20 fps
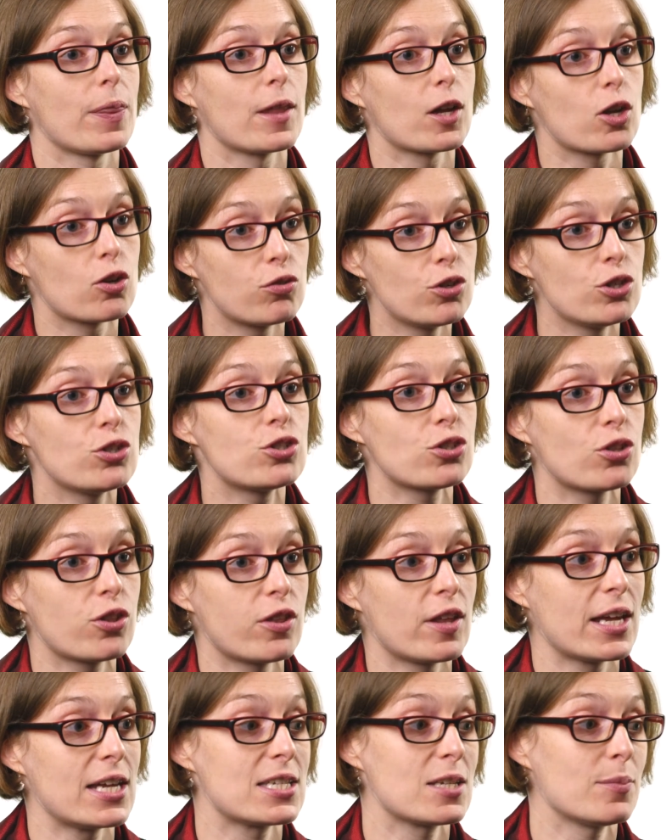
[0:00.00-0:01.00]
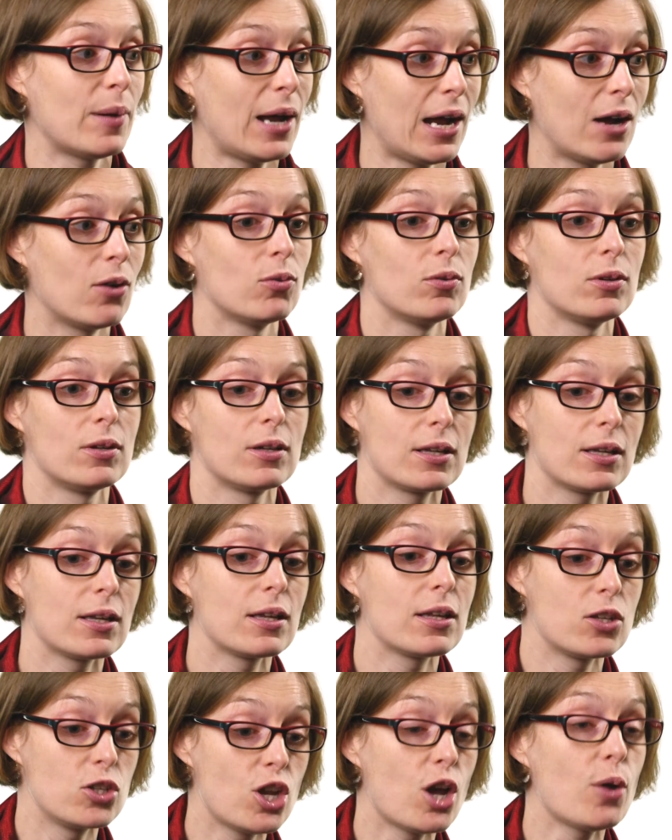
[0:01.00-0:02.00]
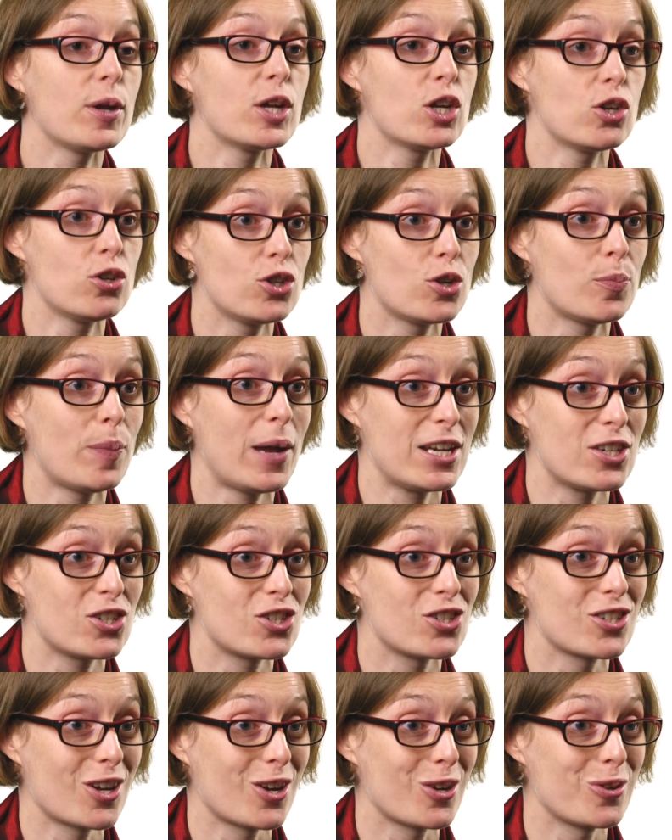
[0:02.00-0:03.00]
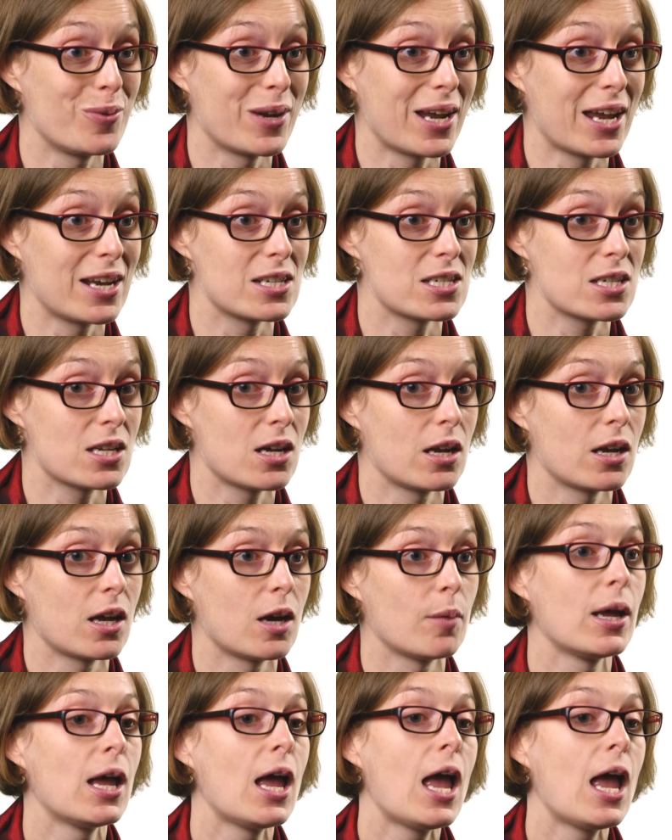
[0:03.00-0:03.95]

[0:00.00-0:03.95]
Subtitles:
The crucial thing is about knowing who your patients are who are going to turn up